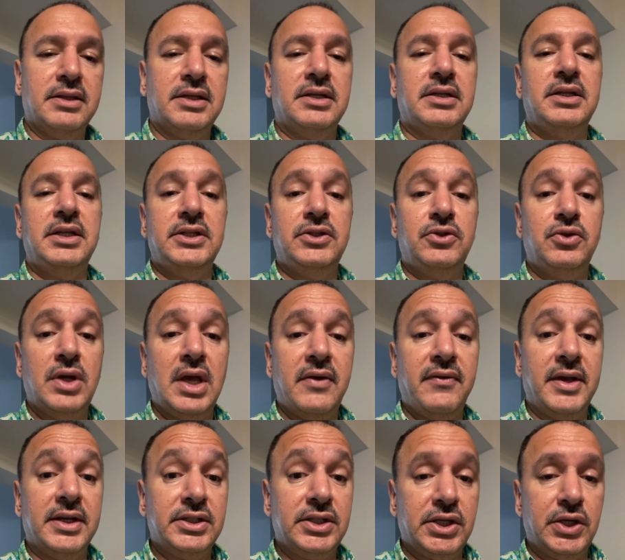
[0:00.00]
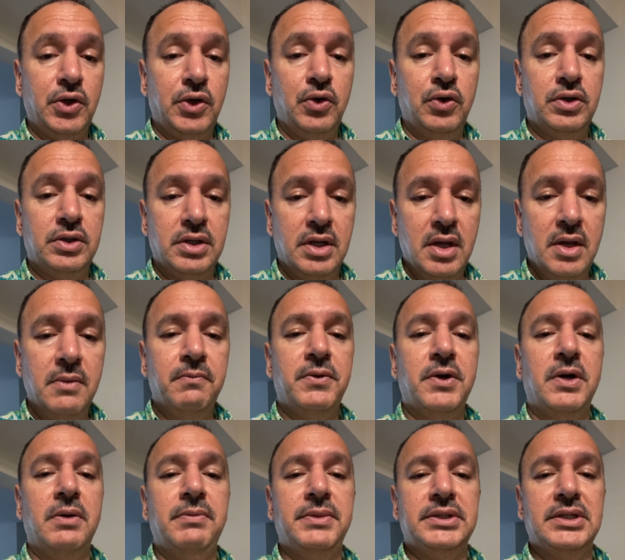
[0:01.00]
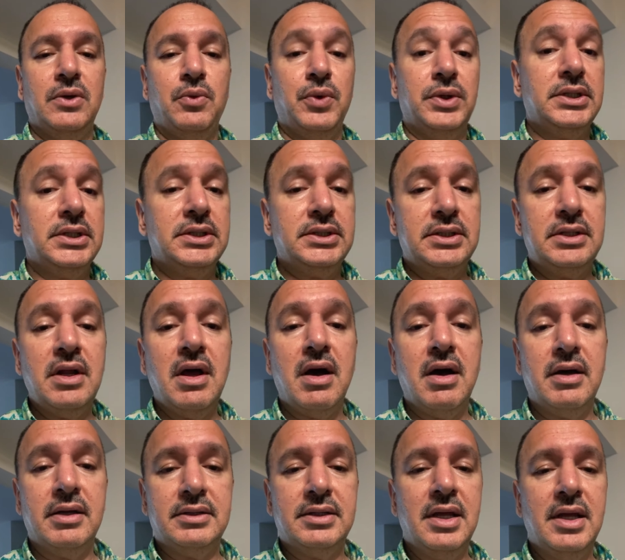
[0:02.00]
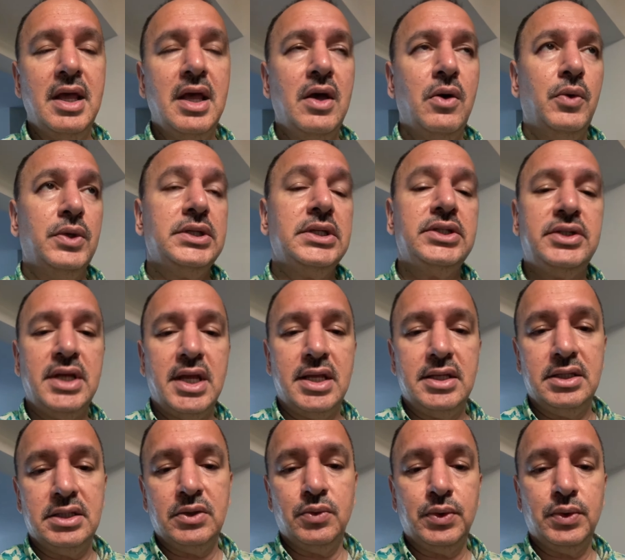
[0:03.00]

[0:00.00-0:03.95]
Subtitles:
it needs to have execute permission, which is dangerous,